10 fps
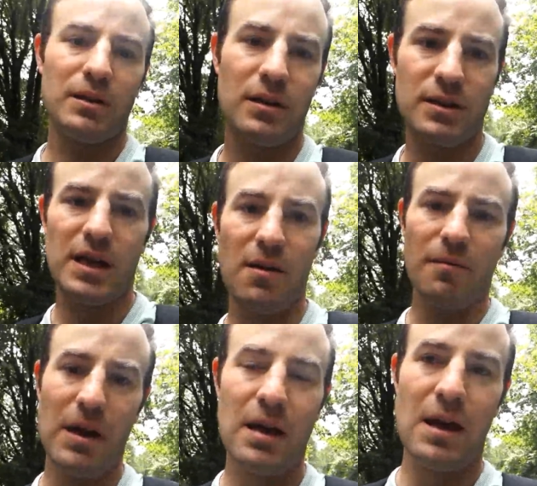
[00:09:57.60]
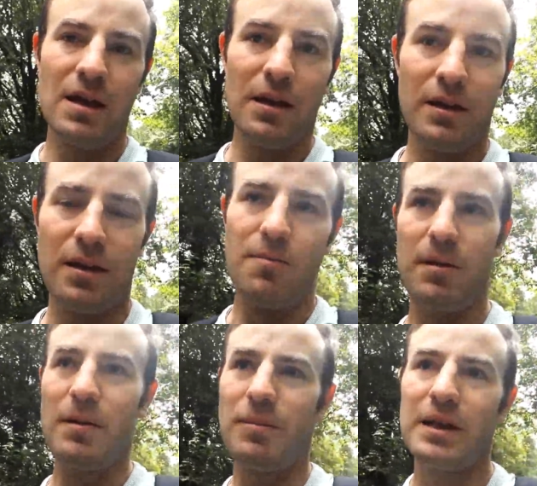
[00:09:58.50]
and tell me, you know,
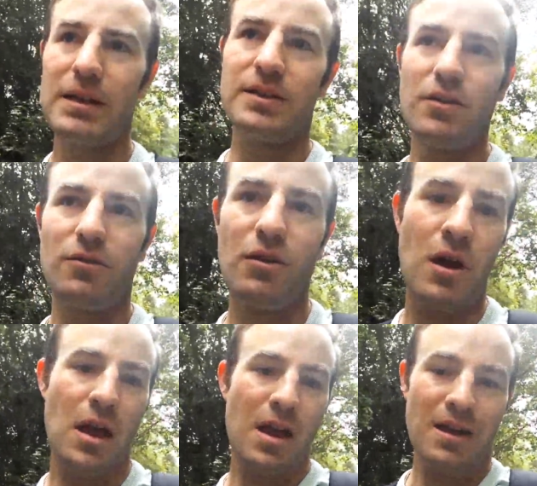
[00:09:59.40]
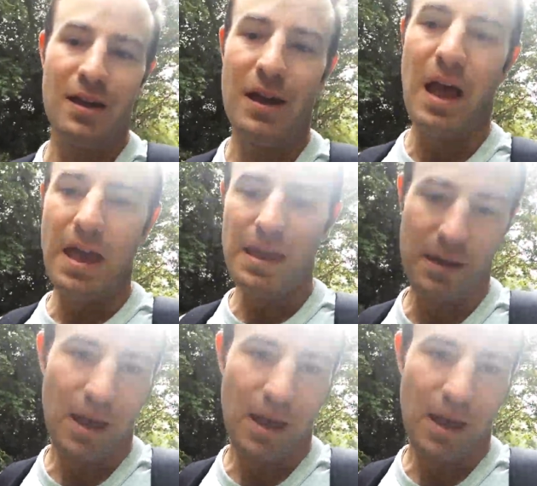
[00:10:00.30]
please do. It,